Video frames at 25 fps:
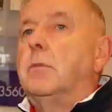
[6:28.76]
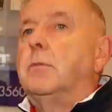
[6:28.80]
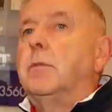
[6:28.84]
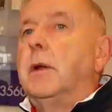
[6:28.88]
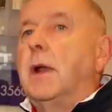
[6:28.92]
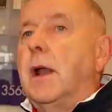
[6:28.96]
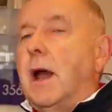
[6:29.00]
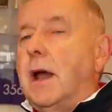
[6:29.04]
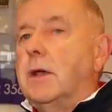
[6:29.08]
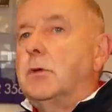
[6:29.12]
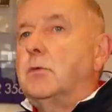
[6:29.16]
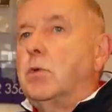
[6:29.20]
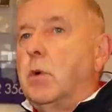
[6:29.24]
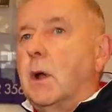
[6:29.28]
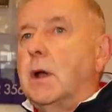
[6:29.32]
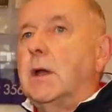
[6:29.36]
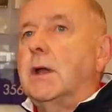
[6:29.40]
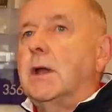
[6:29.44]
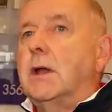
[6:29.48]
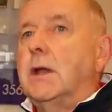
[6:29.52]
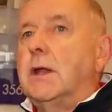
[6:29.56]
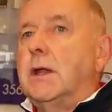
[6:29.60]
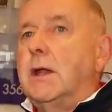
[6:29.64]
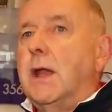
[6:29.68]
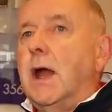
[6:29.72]
blood
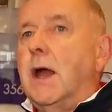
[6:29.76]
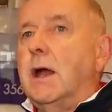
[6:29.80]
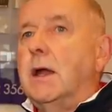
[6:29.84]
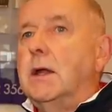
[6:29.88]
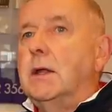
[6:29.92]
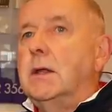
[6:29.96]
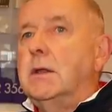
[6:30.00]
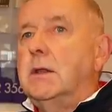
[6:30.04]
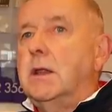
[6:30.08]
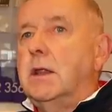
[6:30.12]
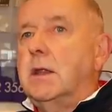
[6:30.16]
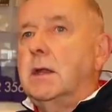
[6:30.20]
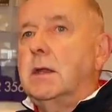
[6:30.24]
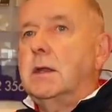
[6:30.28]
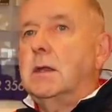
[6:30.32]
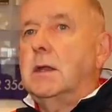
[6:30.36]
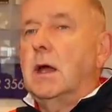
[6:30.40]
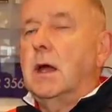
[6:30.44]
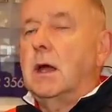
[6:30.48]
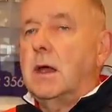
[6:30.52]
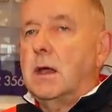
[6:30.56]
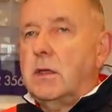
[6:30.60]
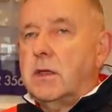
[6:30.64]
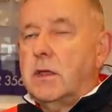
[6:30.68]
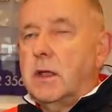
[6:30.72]
one of the young'uns, and
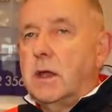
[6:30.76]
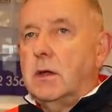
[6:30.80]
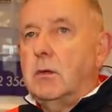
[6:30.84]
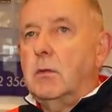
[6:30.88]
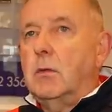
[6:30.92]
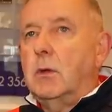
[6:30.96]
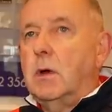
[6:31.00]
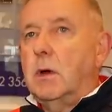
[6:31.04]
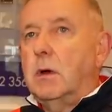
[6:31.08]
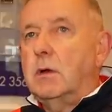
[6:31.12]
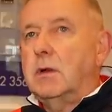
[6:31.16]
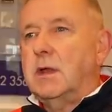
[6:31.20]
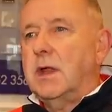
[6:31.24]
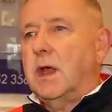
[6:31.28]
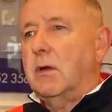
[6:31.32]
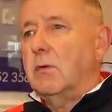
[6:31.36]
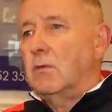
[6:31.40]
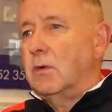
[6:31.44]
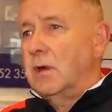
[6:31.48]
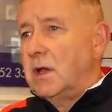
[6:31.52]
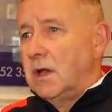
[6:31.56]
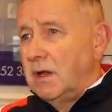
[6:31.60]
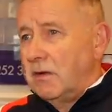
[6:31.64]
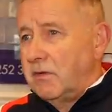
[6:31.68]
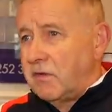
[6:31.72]
I think, well, is that
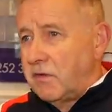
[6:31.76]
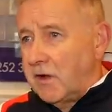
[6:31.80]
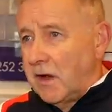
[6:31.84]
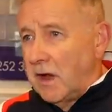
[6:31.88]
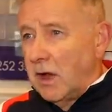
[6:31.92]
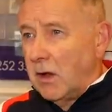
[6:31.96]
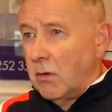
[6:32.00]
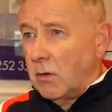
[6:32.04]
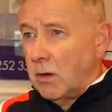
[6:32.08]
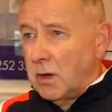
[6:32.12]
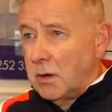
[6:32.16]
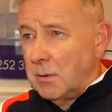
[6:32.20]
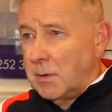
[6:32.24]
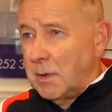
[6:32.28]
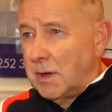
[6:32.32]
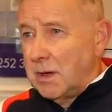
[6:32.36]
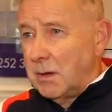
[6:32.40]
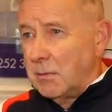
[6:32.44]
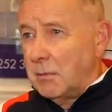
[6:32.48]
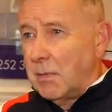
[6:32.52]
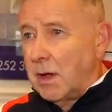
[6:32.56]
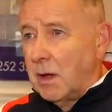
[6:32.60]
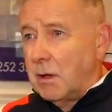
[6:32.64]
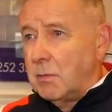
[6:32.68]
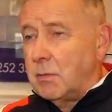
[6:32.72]
really fair on them at
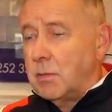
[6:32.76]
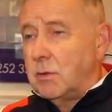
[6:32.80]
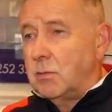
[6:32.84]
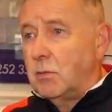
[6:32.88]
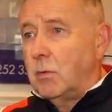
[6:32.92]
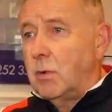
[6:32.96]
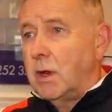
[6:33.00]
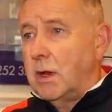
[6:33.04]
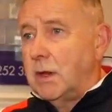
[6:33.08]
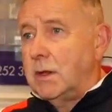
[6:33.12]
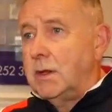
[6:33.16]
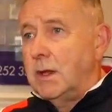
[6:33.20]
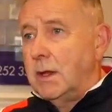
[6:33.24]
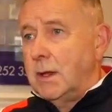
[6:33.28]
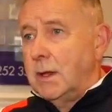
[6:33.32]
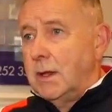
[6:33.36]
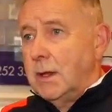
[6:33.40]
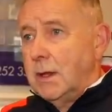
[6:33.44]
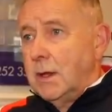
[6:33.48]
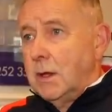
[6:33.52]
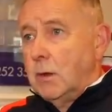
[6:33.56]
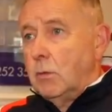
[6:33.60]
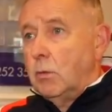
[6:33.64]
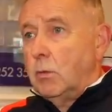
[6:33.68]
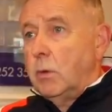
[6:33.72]
the moment when
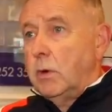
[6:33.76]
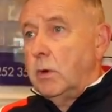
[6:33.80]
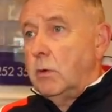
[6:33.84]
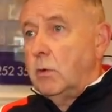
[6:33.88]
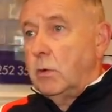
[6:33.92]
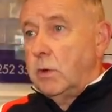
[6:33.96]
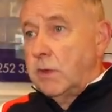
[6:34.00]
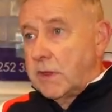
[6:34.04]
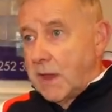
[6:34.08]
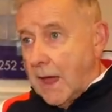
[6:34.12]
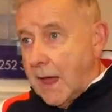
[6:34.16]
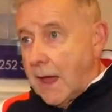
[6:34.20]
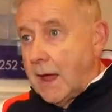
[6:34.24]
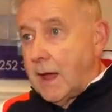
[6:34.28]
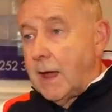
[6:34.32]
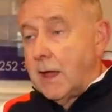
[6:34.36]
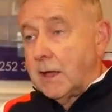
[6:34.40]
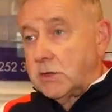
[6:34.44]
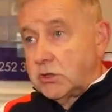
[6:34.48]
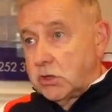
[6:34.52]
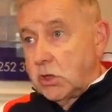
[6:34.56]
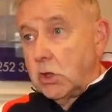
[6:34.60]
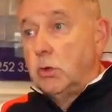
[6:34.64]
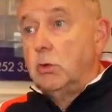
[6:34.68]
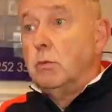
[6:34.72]
we're without
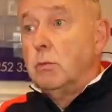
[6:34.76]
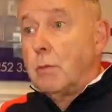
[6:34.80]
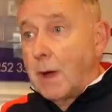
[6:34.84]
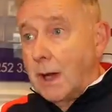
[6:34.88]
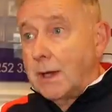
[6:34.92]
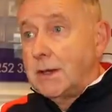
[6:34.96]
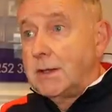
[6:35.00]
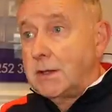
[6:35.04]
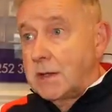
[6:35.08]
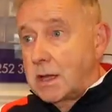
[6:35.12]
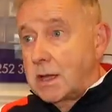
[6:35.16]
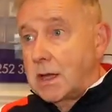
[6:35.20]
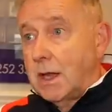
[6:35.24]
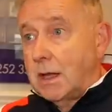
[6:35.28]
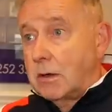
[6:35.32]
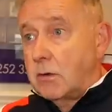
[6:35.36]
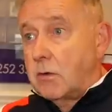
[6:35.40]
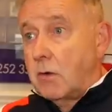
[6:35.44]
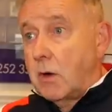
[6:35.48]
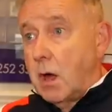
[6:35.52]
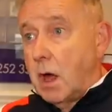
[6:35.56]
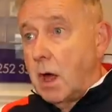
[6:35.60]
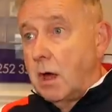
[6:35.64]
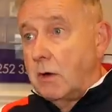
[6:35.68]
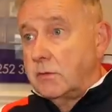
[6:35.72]
our two main
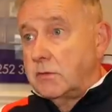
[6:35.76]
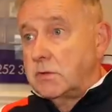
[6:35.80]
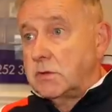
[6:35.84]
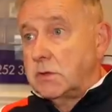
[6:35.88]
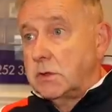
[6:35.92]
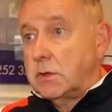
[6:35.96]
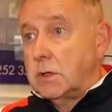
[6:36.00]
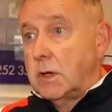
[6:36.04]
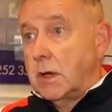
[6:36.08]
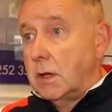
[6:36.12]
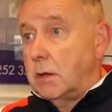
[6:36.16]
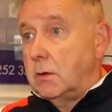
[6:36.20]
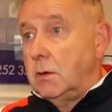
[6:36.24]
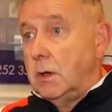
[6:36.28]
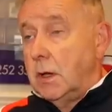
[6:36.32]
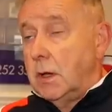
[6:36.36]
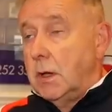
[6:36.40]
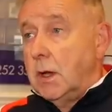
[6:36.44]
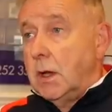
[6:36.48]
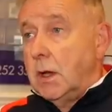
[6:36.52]
centre-halves, you know,